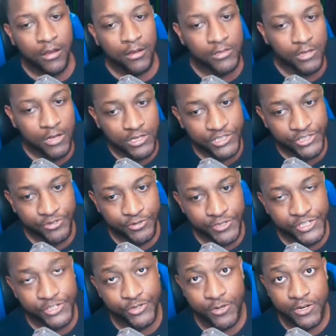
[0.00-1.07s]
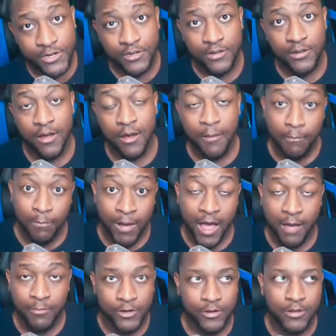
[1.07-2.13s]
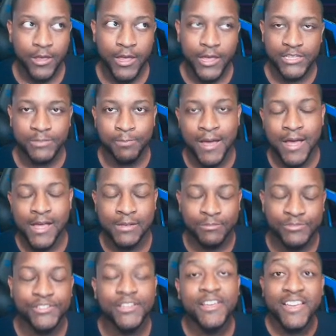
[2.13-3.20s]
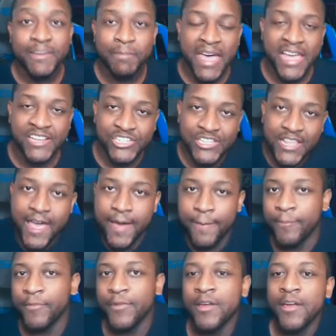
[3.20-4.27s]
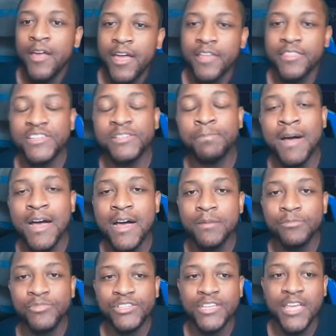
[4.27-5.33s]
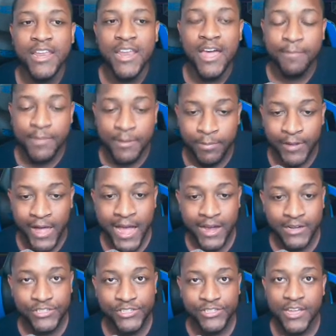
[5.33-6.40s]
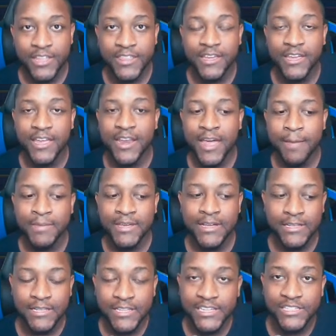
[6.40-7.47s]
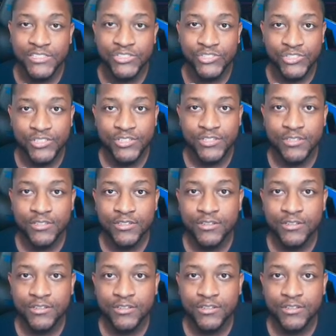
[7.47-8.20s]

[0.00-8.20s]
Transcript: Long story short, Bommal has bombs. Imagine that. And these bombs cannot be blocked and they cannot be cleansed.